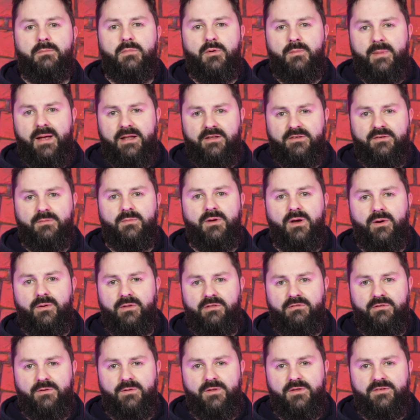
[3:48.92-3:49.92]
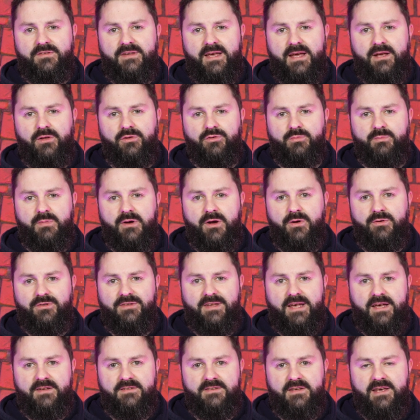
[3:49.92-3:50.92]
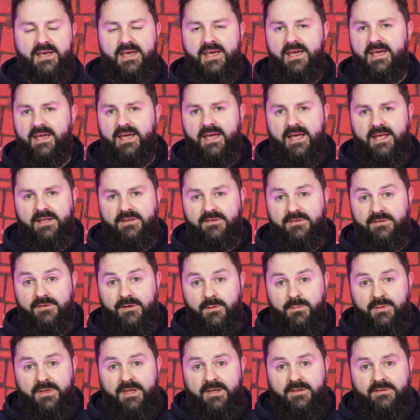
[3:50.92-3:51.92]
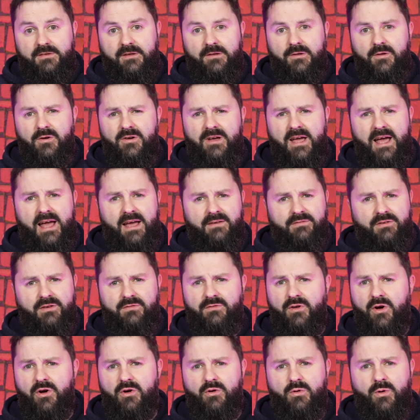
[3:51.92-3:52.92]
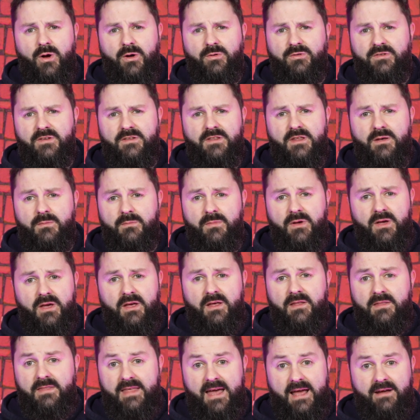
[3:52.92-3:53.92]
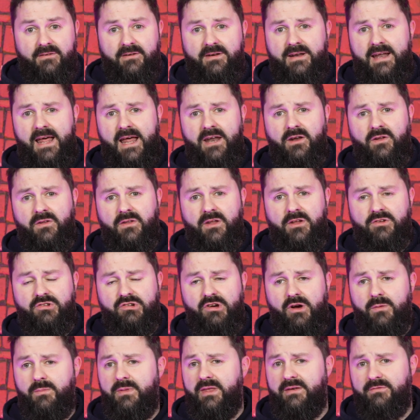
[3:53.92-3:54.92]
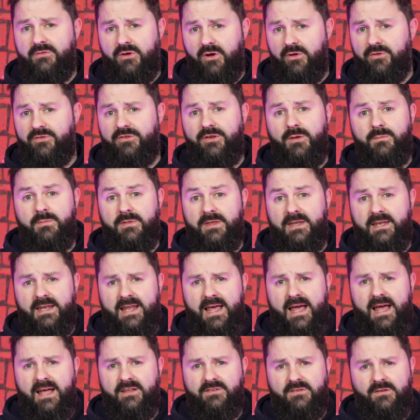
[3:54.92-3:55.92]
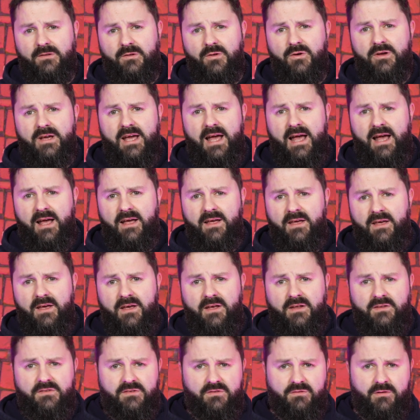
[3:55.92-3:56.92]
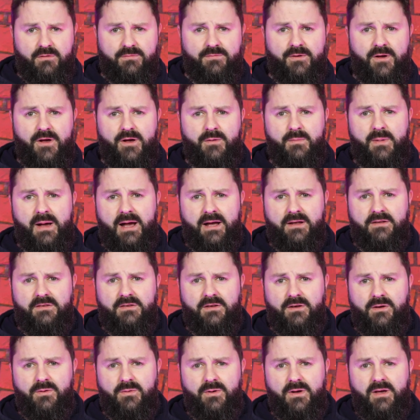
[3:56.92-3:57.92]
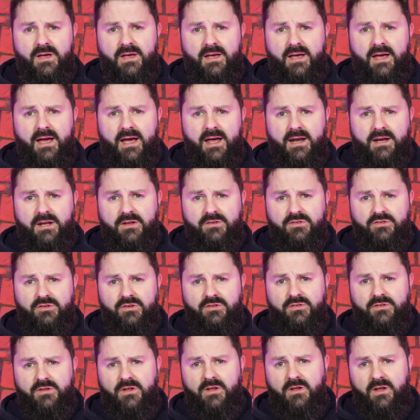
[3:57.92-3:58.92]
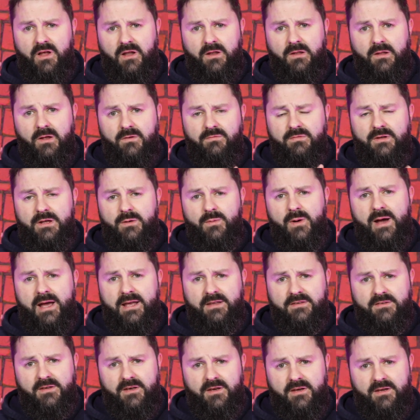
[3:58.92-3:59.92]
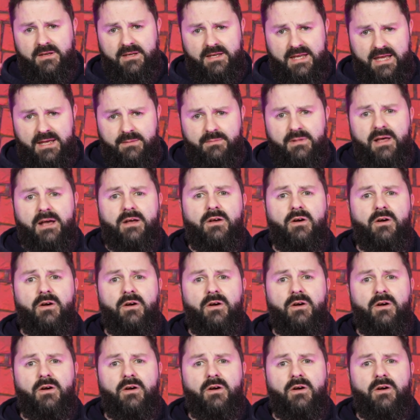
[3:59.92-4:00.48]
momentum going through the sales process. It's something to look at. If you've not quoted them there and then on the job, they've got something there to look at, to refer back to, and it's just a lovely way to keep that